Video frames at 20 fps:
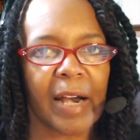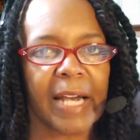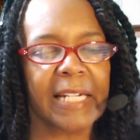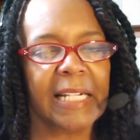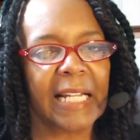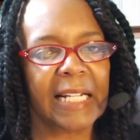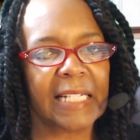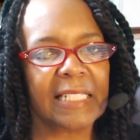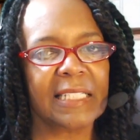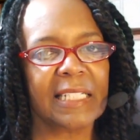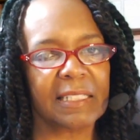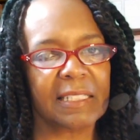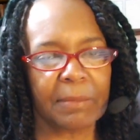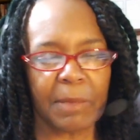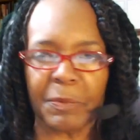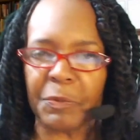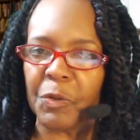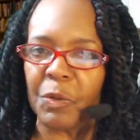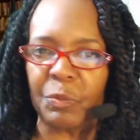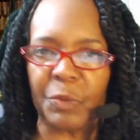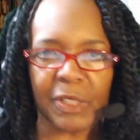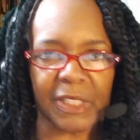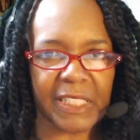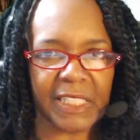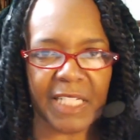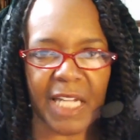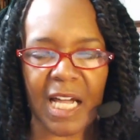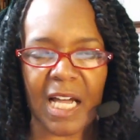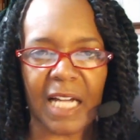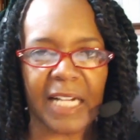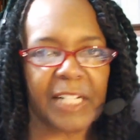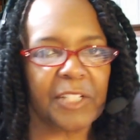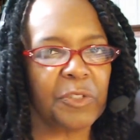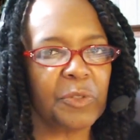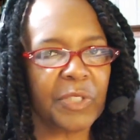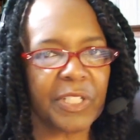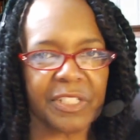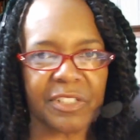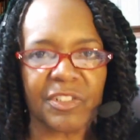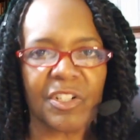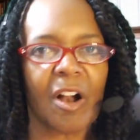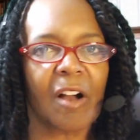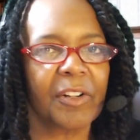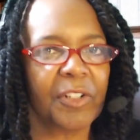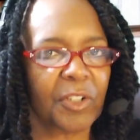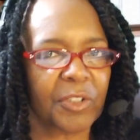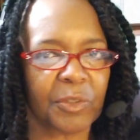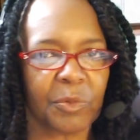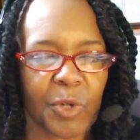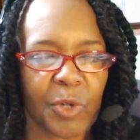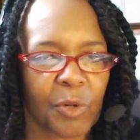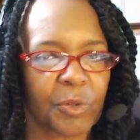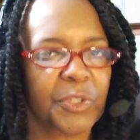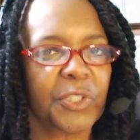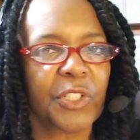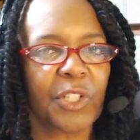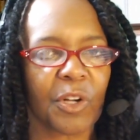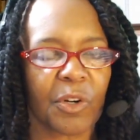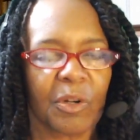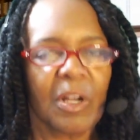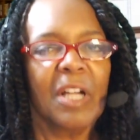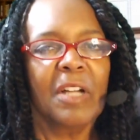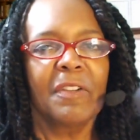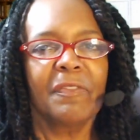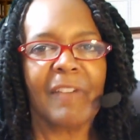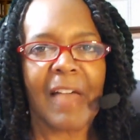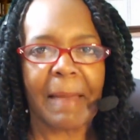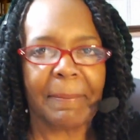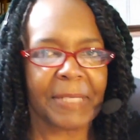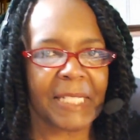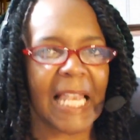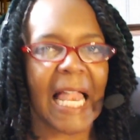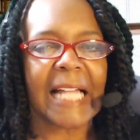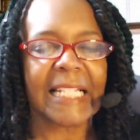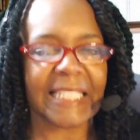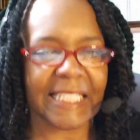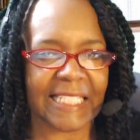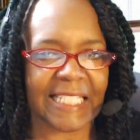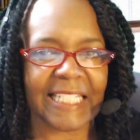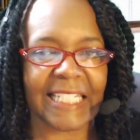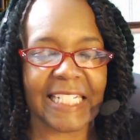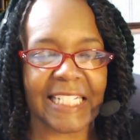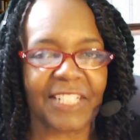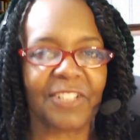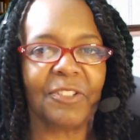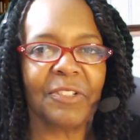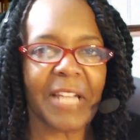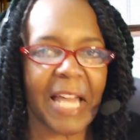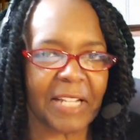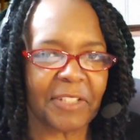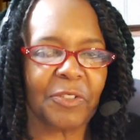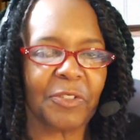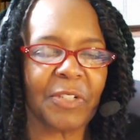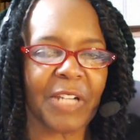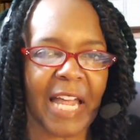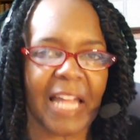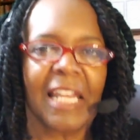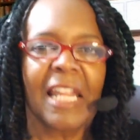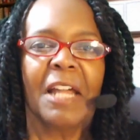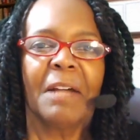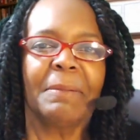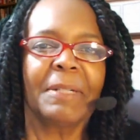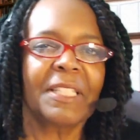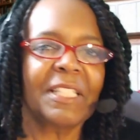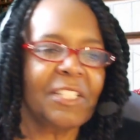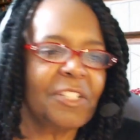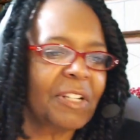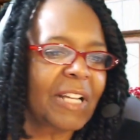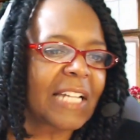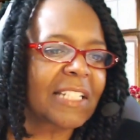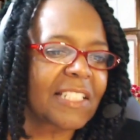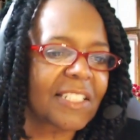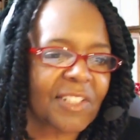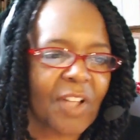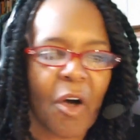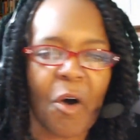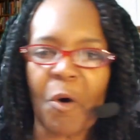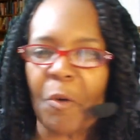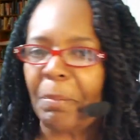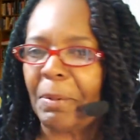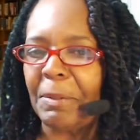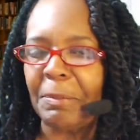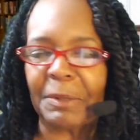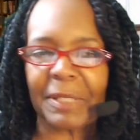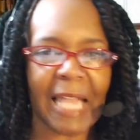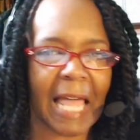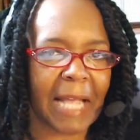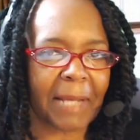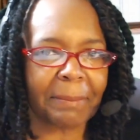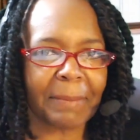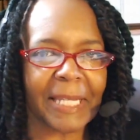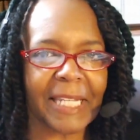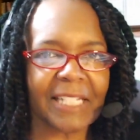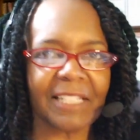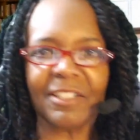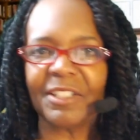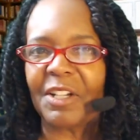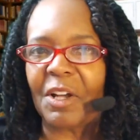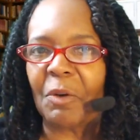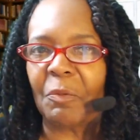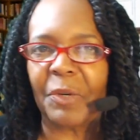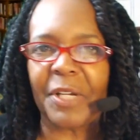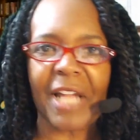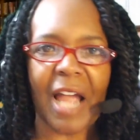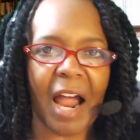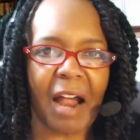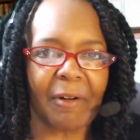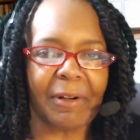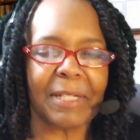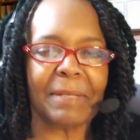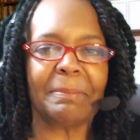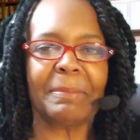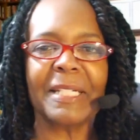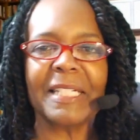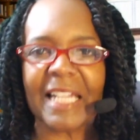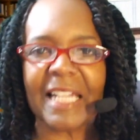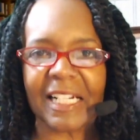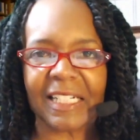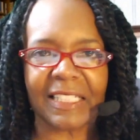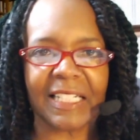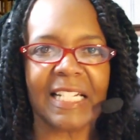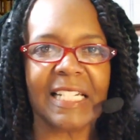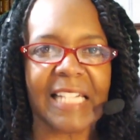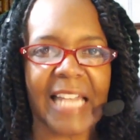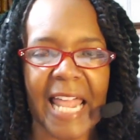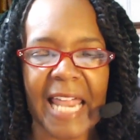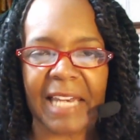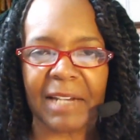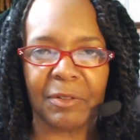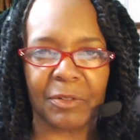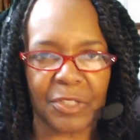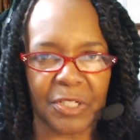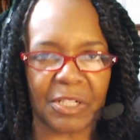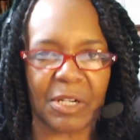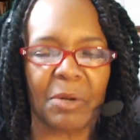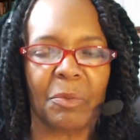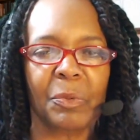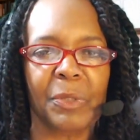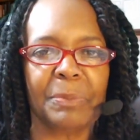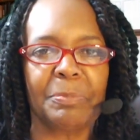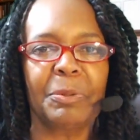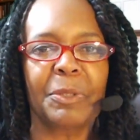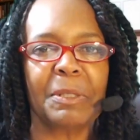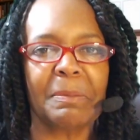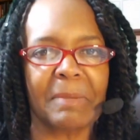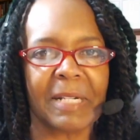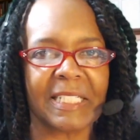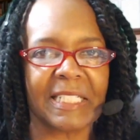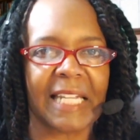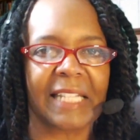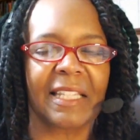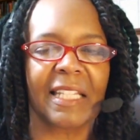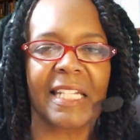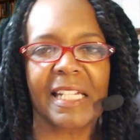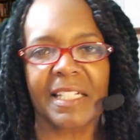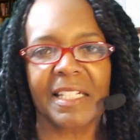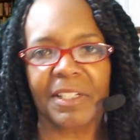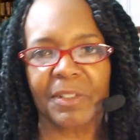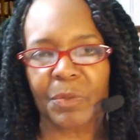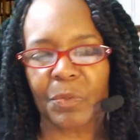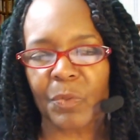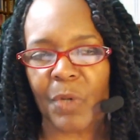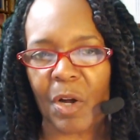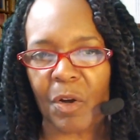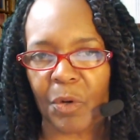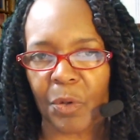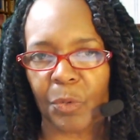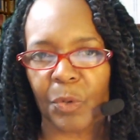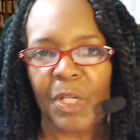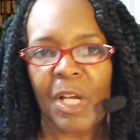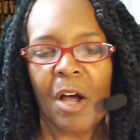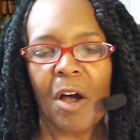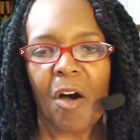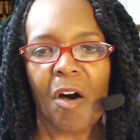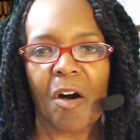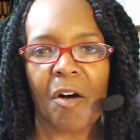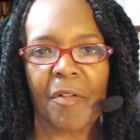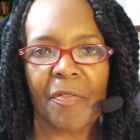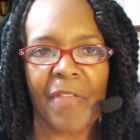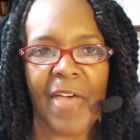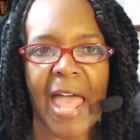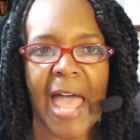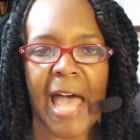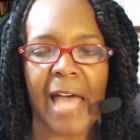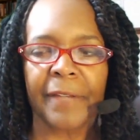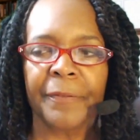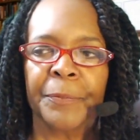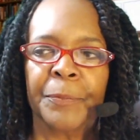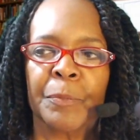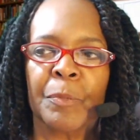And like I said, some of you are really young and you just starting on the road to your fabulosity. You're not, you're not. But then you got this old people like me, you know, we already been there, done that, and you know, we pretty much at the end of the road on that.